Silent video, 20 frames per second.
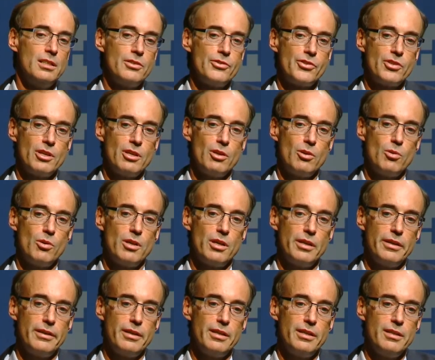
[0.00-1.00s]

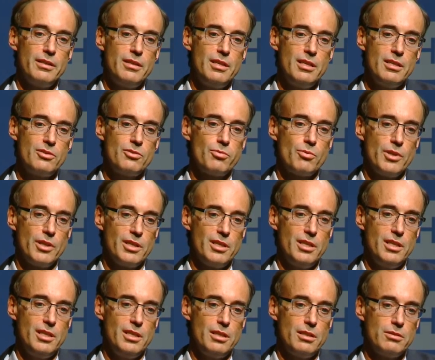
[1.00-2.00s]
So this
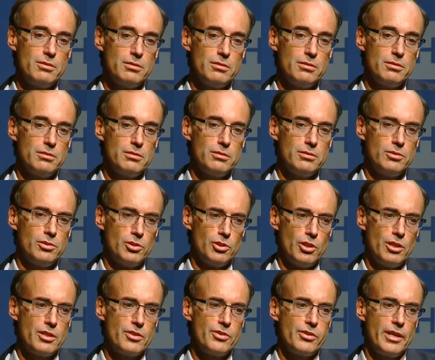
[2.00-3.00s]
really
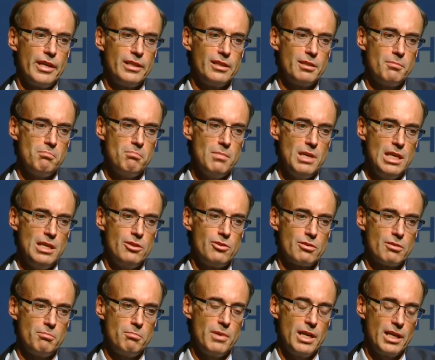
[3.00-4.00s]
looks like the
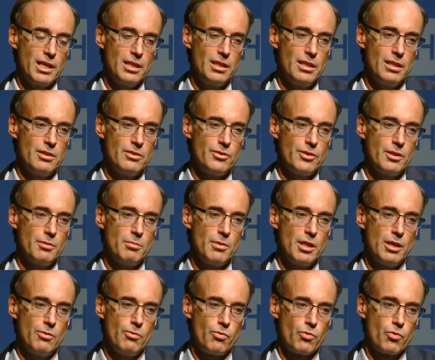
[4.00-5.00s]
major mechanism
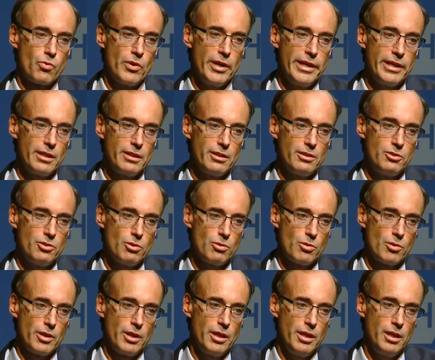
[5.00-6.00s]
of
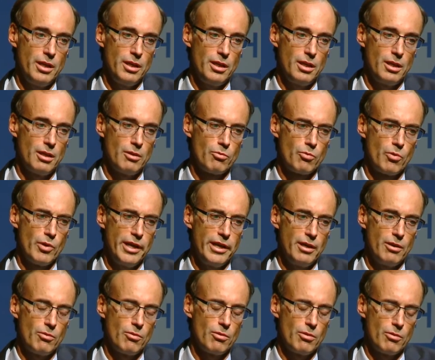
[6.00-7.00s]
regulatory uh,
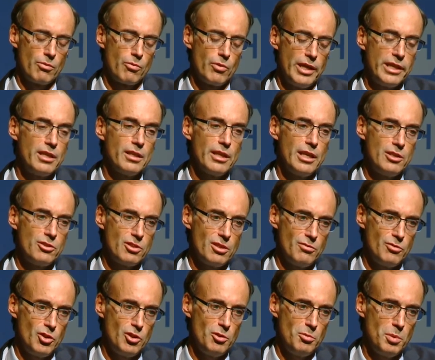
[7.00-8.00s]
re
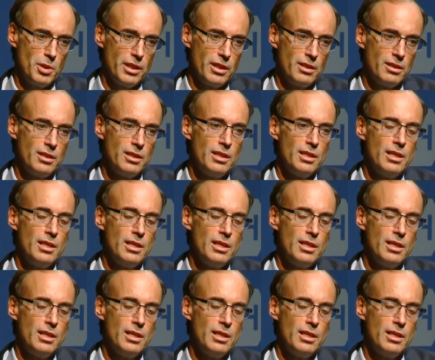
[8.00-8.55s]
regulation of tubulin.